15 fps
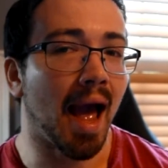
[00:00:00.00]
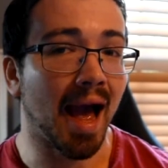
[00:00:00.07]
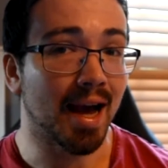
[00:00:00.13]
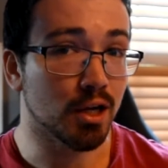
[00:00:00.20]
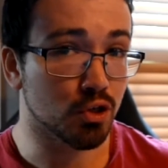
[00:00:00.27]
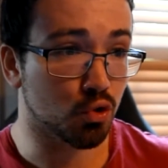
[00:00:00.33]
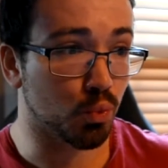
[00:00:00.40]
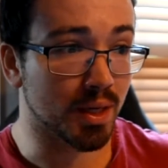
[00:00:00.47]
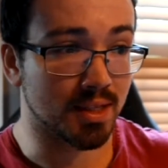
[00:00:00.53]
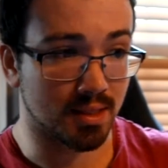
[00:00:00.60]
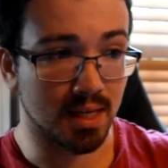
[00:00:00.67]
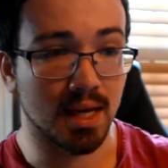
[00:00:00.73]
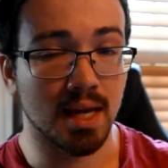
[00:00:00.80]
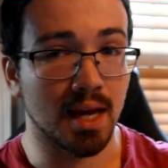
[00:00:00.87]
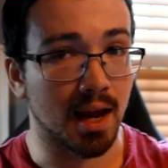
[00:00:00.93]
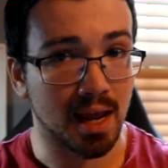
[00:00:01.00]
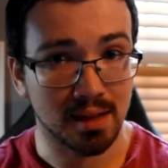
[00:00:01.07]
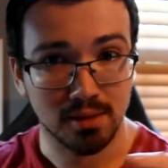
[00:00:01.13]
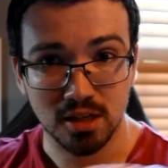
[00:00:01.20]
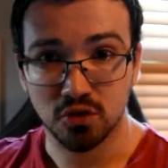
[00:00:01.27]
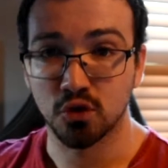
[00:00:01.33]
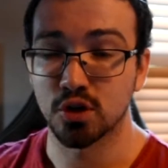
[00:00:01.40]
As we see
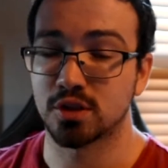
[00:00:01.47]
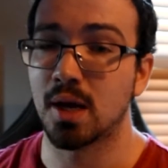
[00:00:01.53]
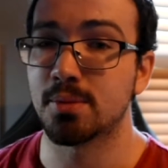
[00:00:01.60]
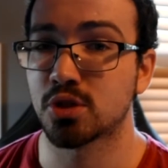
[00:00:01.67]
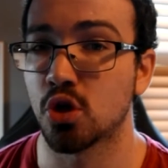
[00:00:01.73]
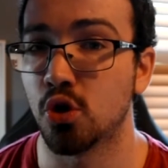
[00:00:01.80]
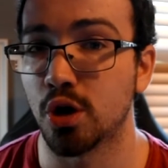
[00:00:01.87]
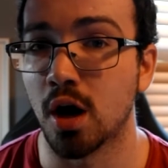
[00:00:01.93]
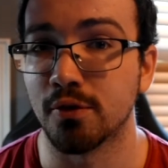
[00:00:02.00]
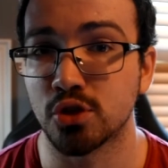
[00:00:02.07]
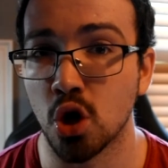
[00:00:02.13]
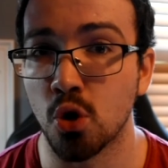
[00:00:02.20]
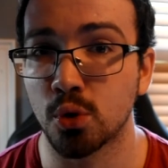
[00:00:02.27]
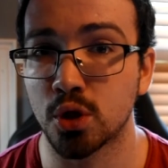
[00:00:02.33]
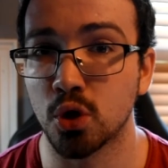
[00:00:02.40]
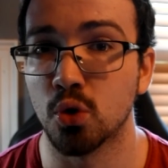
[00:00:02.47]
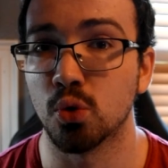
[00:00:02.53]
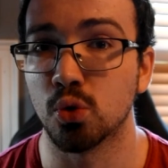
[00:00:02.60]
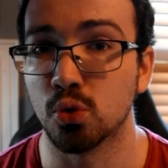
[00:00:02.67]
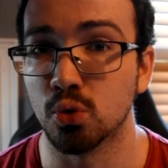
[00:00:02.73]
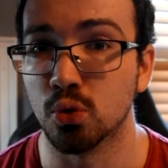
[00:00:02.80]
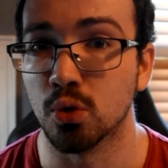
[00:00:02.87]
in this first episode of
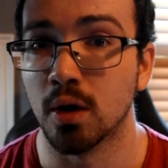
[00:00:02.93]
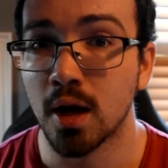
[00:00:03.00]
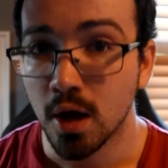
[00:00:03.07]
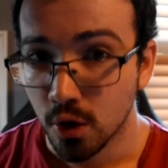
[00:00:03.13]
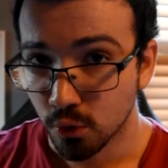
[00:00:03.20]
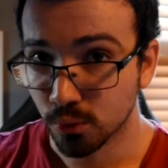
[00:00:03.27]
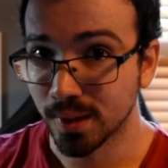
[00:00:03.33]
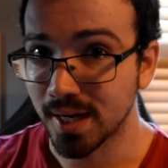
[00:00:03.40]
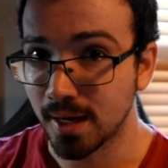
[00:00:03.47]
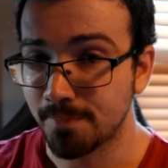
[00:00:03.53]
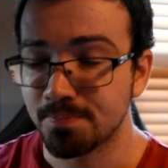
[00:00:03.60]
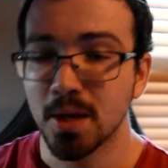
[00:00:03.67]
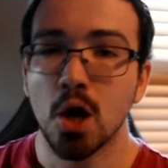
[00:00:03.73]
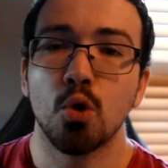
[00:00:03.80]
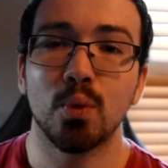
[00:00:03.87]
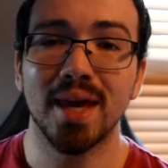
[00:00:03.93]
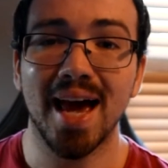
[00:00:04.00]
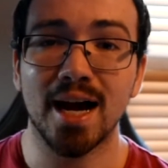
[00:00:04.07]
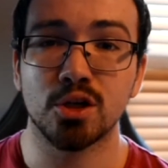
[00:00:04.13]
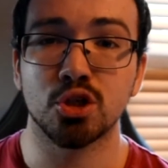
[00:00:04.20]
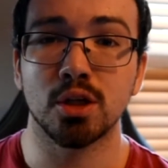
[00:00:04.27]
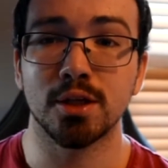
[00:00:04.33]
Tokyo Ghoul Re, we
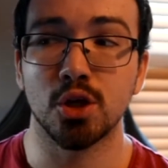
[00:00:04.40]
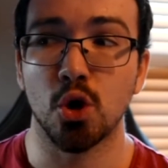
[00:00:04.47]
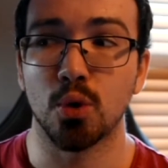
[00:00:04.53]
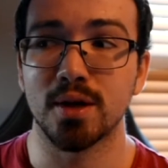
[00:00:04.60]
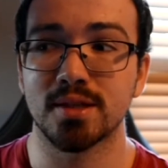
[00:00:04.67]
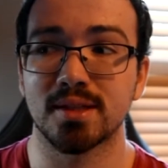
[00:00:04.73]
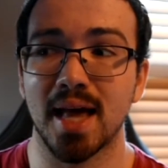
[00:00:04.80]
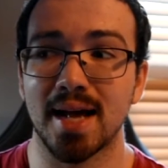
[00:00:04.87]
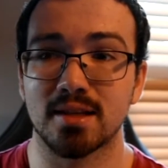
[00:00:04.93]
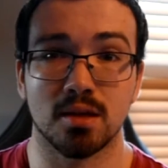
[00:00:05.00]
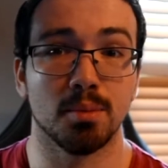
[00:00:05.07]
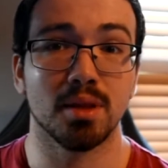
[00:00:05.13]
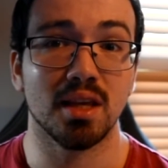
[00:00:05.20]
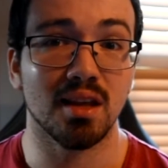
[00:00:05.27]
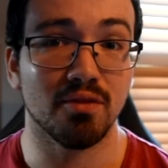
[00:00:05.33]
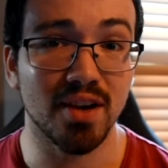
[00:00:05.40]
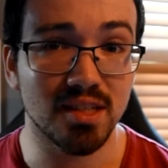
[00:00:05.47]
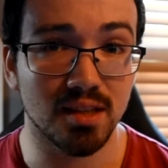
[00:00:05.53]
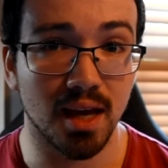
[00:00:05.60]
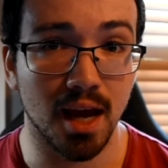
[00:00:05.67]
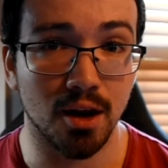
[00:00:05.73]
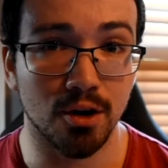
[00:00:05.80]
actually noticed that some of the
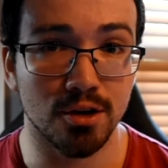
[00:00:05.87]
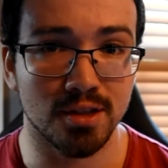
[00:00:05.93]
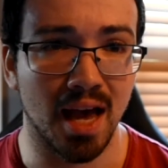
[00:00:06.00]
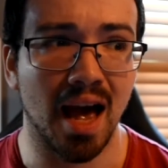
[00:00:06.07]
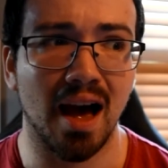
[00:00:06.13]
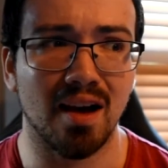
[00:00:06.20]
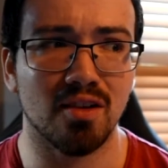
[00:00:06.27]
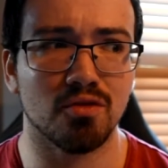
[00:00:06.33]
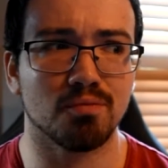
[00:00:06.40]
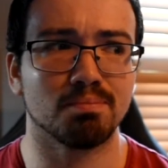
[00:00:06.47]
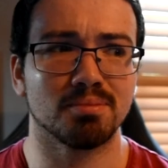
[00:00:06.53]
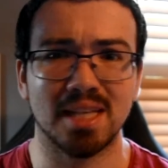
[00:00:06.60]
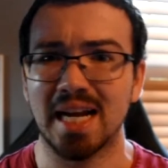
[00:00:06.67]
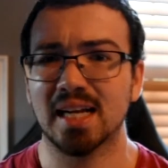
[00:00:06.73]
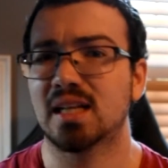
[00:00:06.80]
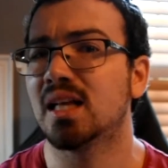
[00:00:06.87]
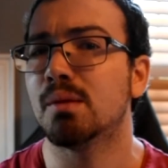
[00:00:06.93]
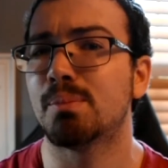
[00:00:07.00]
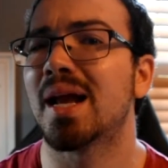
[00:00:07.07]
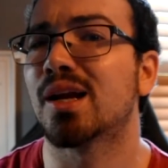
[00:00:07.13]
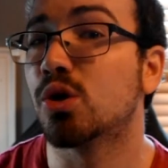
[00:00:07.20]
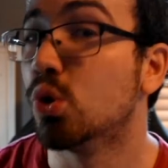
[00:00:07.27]
investigators have
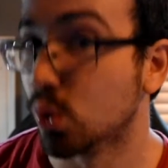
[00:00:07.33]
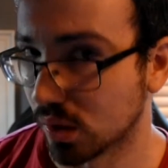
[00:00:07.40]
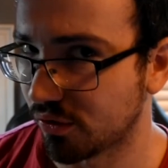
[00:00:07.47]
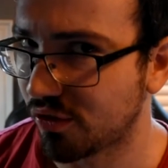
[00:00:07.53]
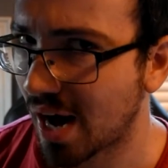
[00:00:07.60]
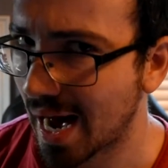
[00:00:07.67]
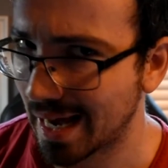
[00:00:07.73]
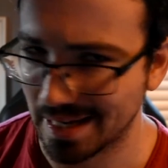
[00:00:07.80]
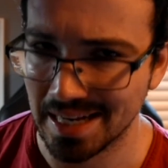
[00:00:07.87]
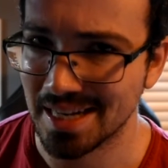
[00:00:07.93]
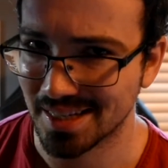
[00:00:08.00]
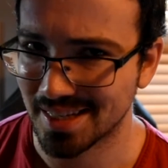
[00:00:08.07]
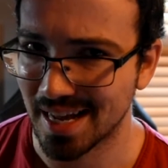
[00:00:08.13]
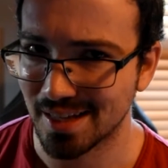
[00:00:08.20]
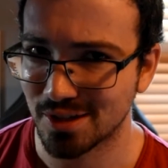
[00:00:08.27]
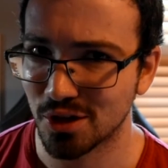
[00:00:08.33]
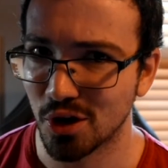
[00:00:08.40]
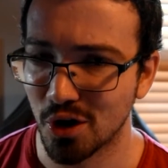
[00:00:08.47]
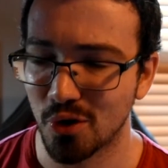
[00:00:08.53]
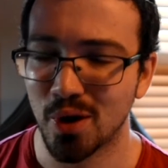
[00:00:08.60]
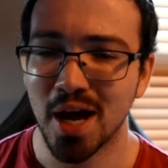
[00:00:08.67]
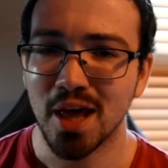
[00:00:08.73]
technically been ghoulified in a sense, you
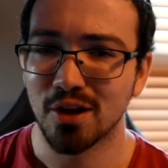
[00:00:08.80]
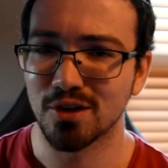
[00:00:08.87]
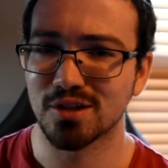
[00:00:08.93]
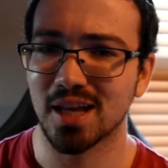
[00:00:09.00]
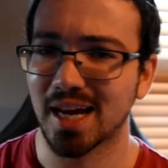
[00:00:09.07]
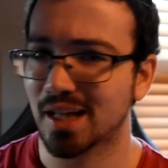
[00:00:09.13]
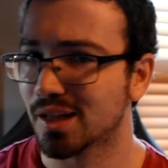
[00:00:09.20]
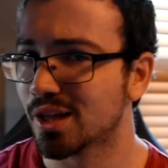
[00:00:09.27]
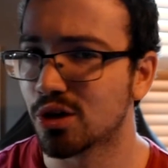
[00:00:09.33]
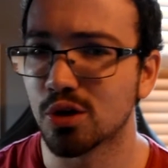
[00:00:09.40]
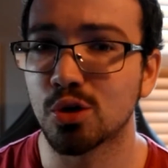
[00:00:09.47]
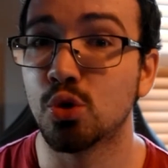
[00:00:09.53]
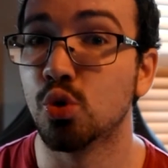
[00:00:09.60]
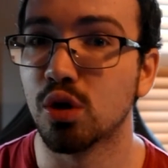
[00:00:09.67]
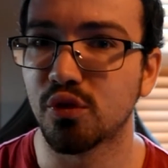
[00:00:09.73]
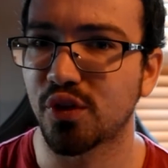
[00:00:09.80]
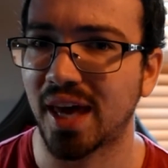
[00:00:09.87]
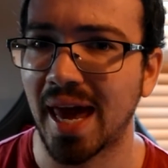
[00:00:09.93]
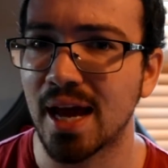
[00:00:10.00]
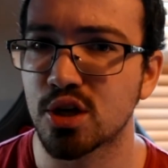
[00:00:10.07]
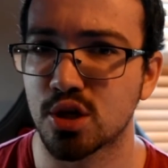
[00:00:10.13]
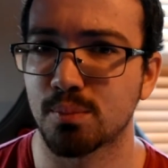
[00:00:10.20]
know? There's like a little
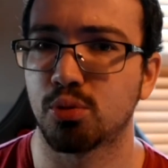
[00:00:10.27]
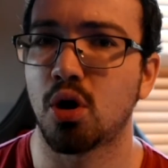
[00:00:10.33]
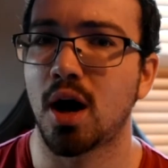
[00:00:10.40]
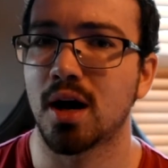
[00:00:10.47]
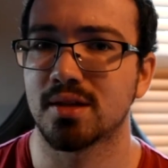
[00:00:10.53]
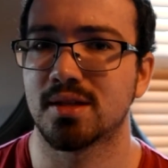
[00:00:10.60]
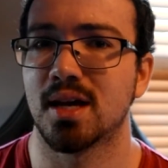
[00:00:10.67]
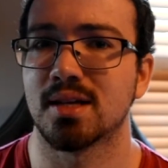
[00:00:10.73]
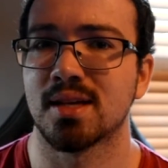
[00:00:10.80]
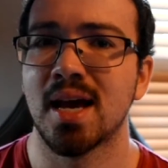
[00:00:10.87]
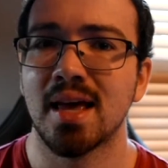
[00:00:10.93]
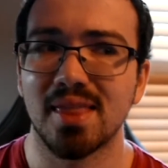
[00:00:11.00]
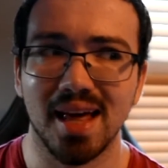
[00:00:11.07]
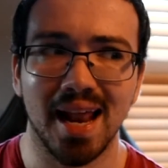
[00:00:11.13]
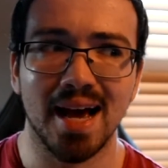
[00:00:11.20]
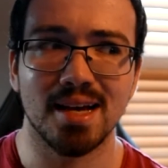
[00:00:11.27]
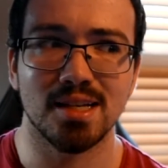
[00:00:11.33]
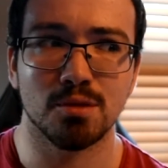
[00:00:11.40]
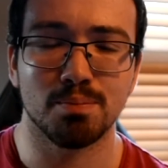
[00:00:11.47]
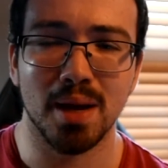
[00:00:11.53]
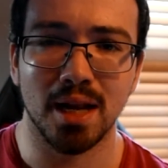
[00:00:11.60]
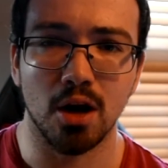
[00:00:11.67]
ghoulification process that
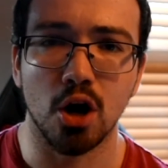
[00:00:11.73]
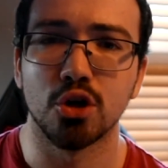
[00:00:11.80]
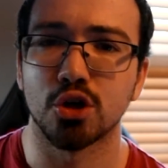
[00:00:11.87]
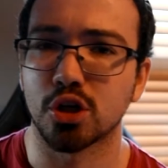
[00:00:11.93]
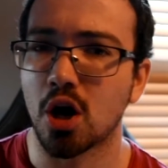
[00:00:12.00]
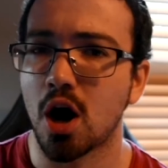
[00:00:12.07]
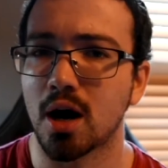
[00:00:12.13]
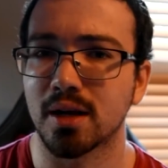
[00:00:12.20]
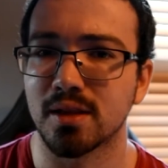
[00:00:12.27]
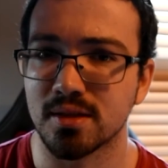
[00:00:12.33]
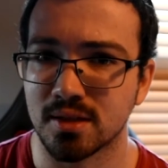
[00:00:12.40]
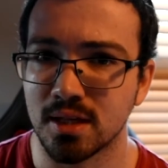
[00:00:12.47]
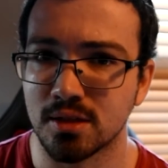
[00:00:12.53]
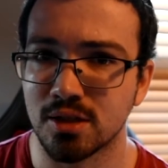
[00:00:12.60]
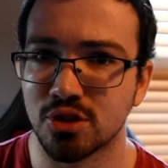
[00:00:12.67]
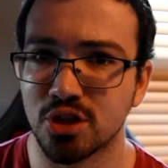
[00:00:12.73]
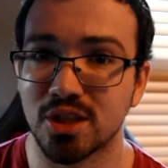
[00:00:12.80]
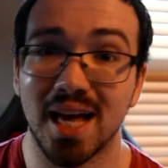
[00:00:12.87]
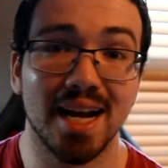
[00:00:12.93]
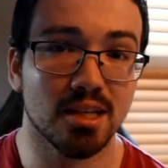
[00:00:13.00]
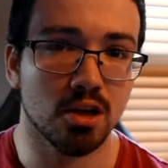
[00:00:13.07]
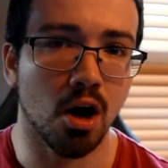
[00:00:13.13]
has been undergone in the CCG
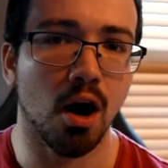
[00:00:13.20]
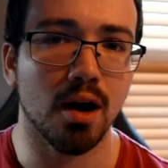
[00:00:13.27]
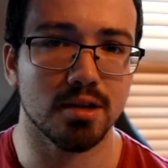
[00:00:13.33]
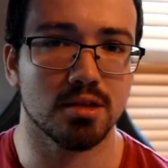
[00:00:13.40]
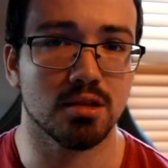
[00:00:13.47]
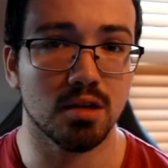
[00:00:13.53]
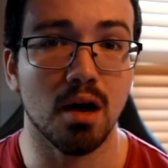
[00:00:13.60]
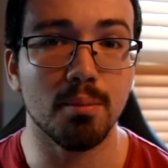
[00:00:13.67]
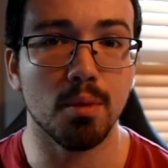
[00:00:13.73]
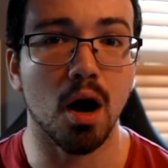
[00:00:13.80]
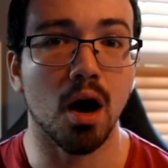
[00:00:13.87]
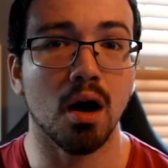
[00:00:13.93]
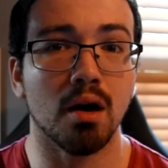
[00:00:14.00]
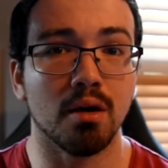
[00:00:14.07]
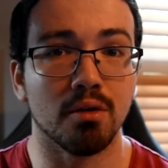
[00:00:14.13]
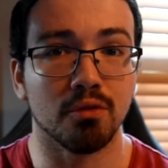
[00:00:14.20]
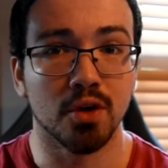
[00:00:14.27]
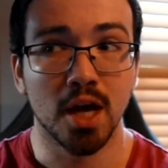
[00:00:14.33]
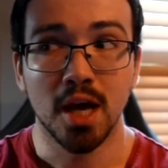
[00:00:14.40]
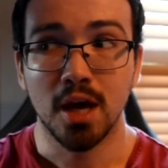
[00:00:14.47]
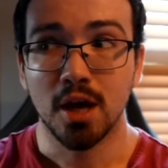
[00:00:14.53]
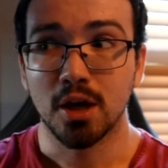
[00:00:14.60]
that has caused some
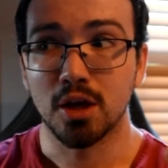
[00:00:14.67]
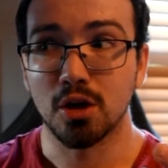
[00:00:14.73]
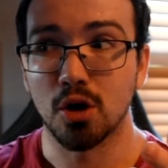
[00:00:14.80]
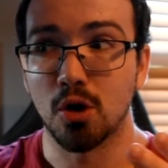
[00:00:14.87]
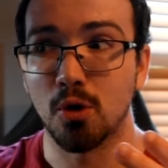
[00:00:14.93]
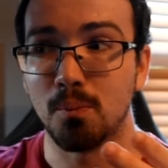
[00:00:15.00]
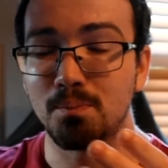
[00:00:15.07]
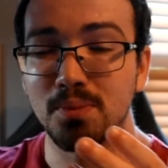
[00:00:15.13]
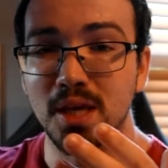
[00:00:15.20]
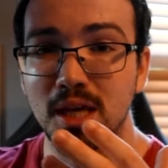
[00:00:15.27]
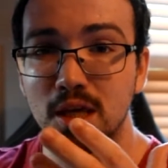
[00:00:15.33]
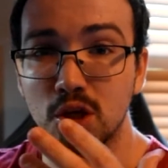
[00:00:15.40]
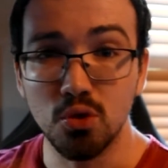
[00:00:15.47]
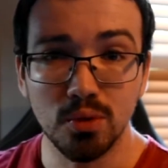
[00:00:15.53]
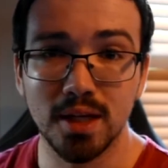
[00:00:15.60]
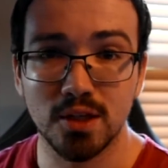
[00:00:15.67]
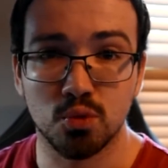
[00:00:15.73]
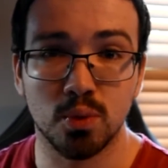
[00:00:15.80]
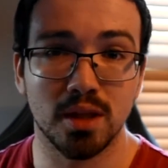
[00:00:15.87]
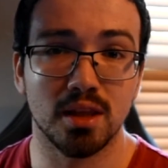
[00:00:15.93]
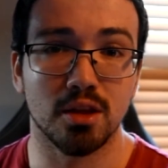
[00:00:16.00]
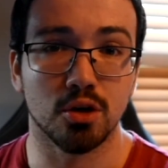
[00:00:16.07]
of, you know, the
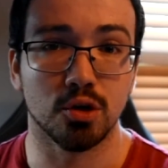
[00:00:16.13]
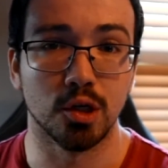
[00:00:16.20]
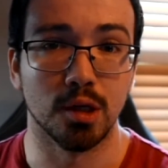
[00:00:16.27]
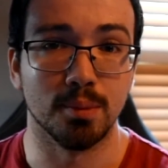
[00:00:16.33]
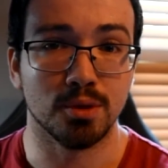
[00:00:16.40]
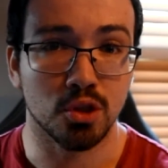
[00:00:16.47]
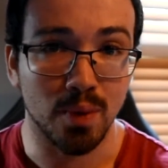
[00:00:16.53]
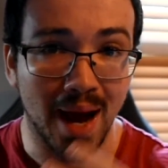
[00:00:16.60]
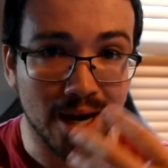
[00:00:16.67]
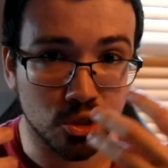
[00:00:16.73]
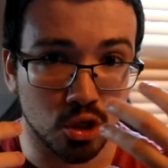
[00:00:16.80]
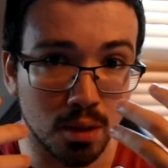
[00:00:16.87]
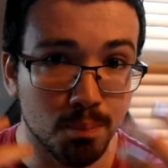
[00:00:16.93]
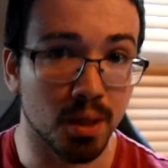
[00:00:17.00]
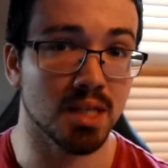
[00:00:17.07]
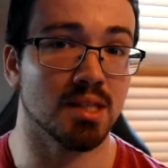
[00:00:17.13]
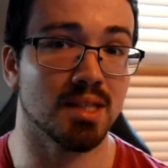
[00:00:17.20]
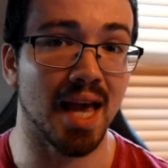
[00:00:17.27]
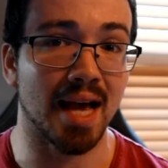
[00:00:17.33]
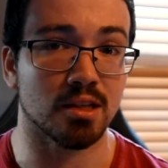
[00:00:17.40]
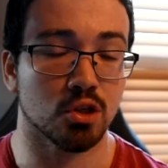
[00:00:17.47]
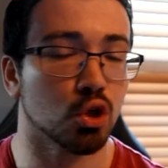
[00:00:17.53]
units within the group to actually
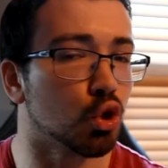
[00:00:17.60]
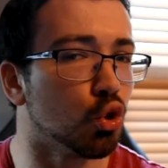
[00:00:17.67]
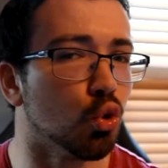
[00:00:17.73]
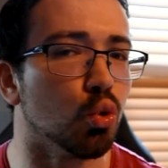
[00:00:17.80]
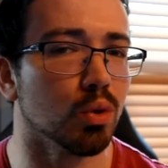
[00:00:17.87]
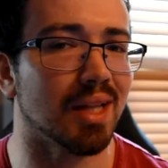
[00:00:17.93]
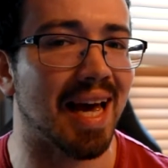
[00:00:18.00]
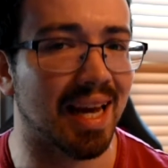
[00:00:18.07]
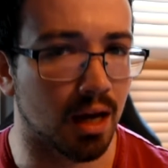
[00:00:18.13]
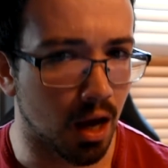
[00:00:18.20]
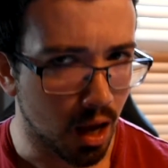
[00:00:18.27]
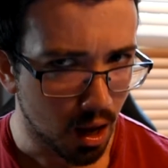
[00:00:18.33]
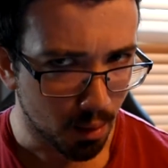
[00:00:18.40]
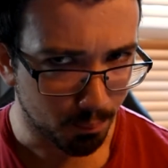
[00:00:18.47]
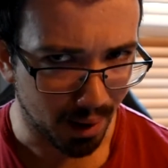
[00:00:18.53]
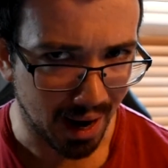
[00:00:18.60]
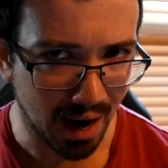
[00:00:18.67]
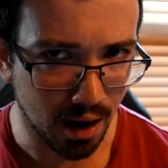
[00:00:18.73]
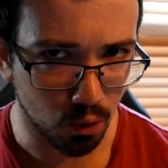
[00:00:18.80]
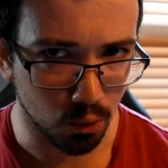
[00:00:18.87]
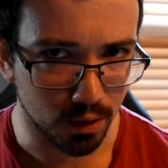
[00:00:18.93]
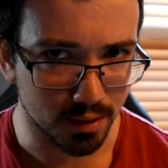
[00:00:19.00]
possess ghoul-like
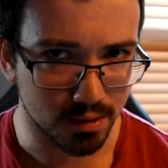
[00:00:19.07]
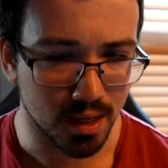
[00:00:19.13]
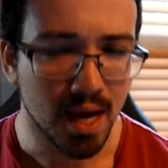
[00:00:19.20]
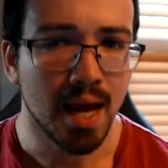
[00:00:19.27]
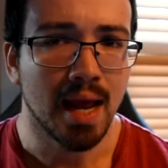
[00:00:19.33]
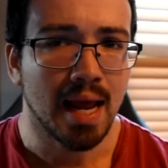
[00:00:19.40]
powers.